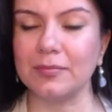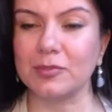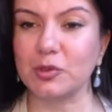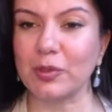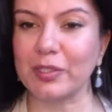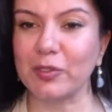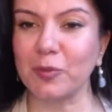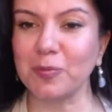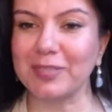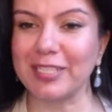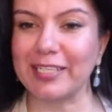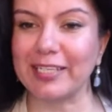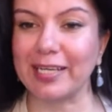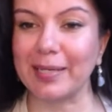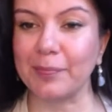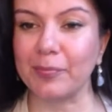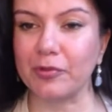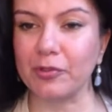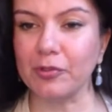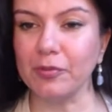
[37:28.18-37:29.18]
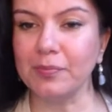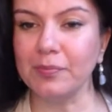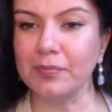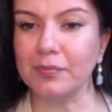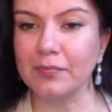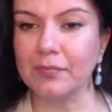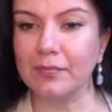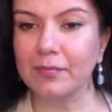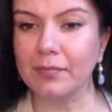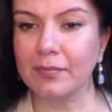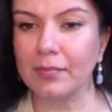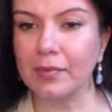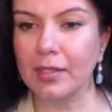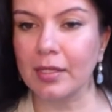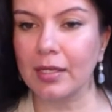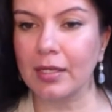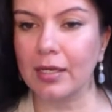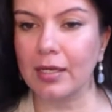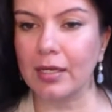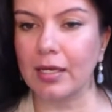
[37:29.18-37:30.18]
So I hope that helps you.
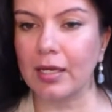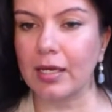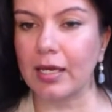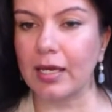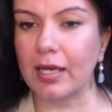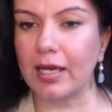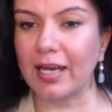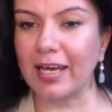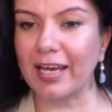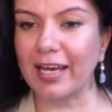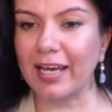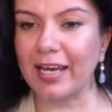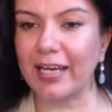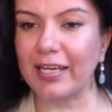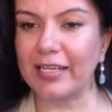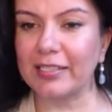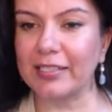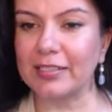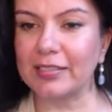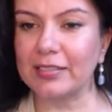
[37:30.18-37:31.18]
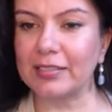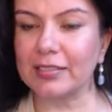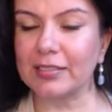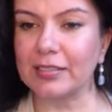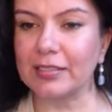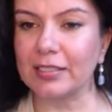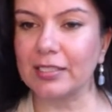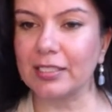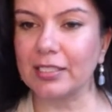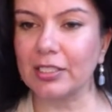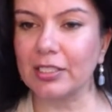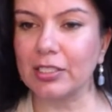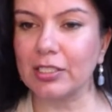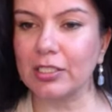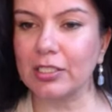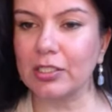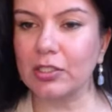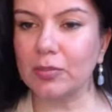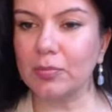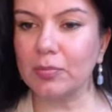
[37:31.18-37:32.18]
And
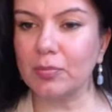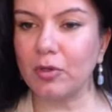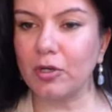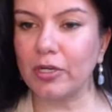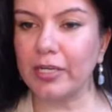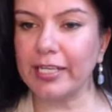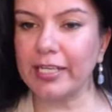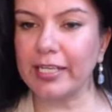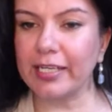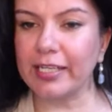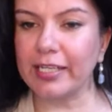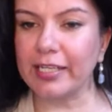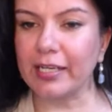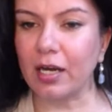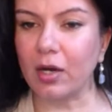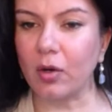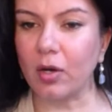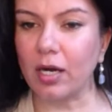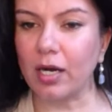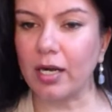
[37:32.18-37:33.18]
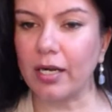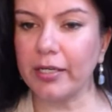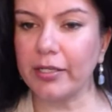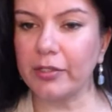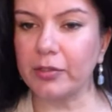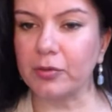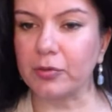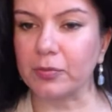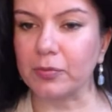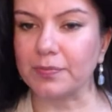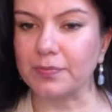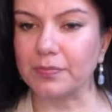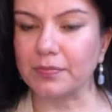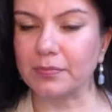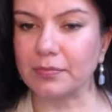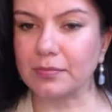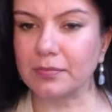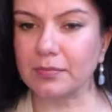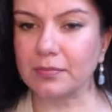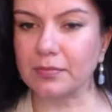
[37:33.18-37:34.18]
good morning, Lee. How are you?
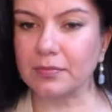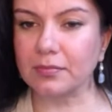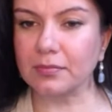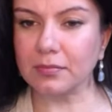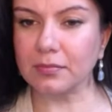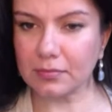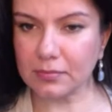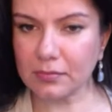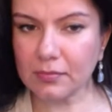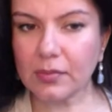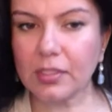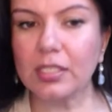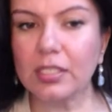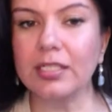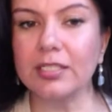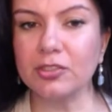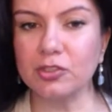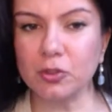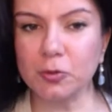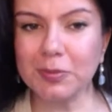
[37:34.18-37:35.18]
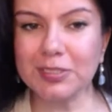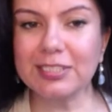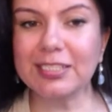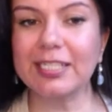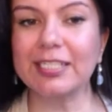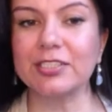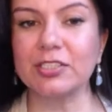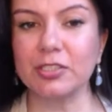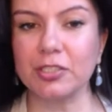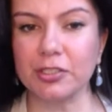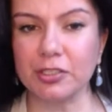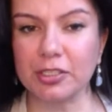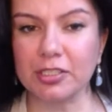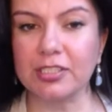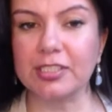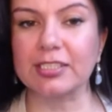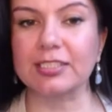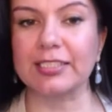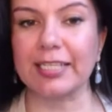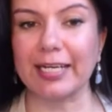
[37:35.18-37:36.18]
And Surbhi says, you know, you're
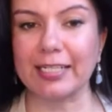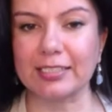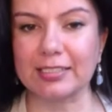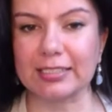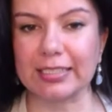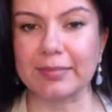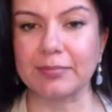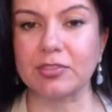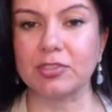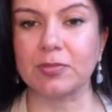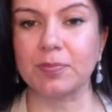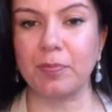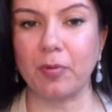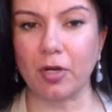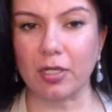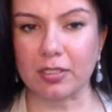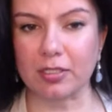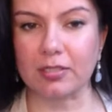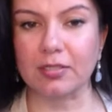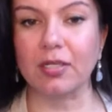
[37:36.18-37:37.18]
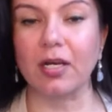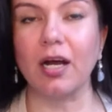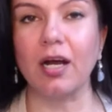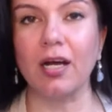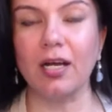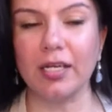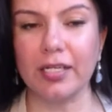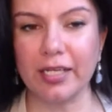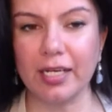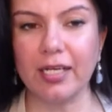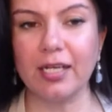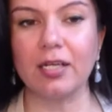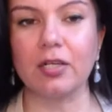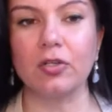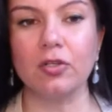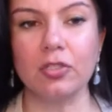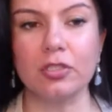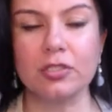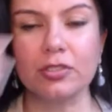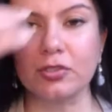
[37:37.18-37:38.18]
in the exact same spot. Ah, yeah,
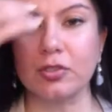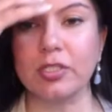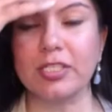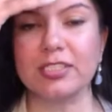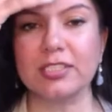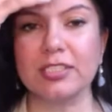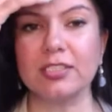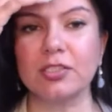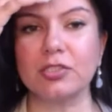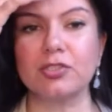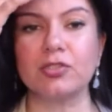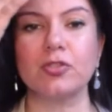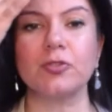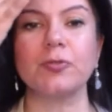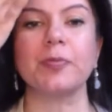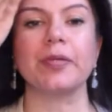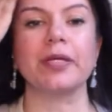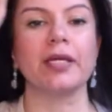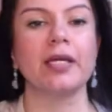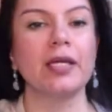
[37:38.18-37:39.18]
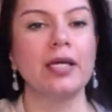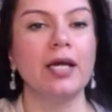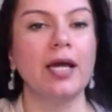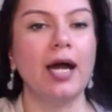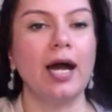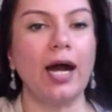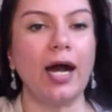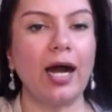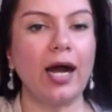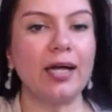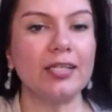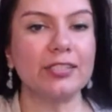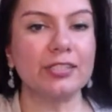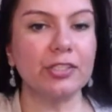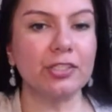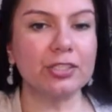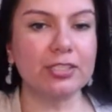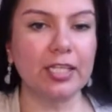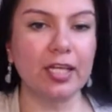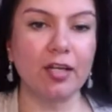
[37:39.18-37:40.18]
good. So listen to Surbhi.
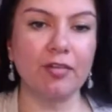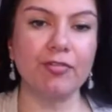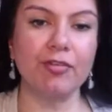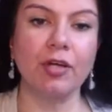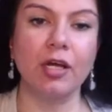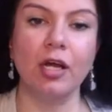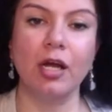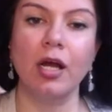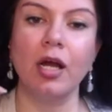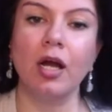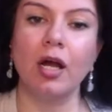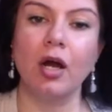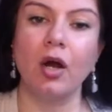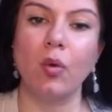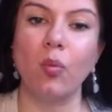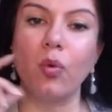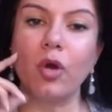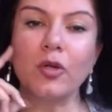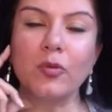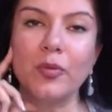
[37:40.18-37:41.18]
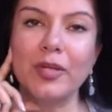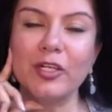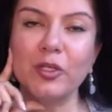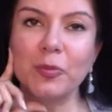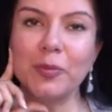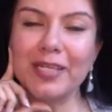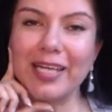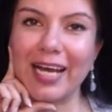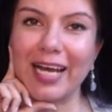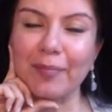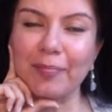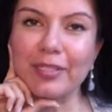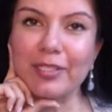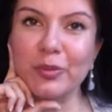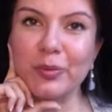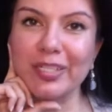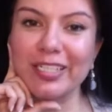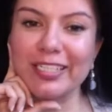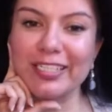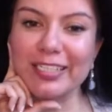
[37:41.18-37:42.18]
Ask yourself, what will you be happy
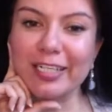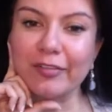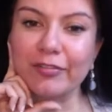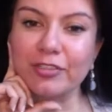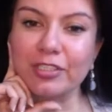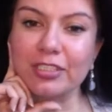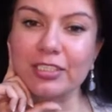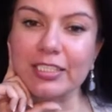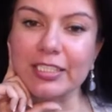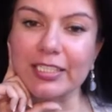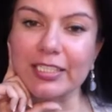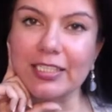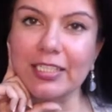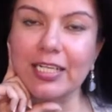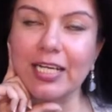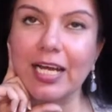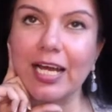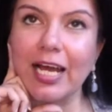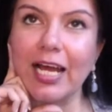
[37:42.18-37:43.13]
doing day after day